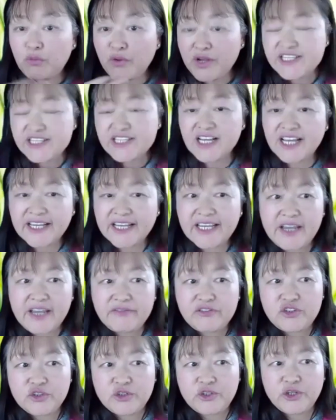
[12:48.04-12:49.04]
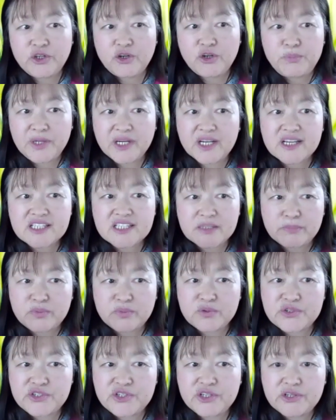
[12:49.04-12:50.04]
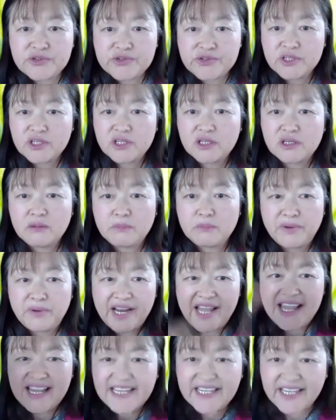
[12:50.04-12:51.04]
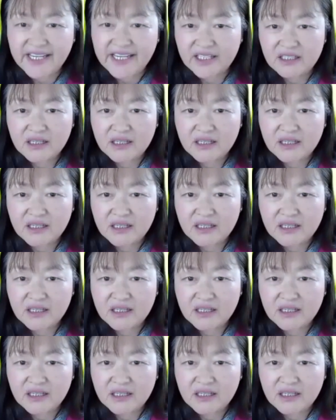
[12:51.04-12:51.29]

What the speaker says: reason I gave to you because Bush's blanket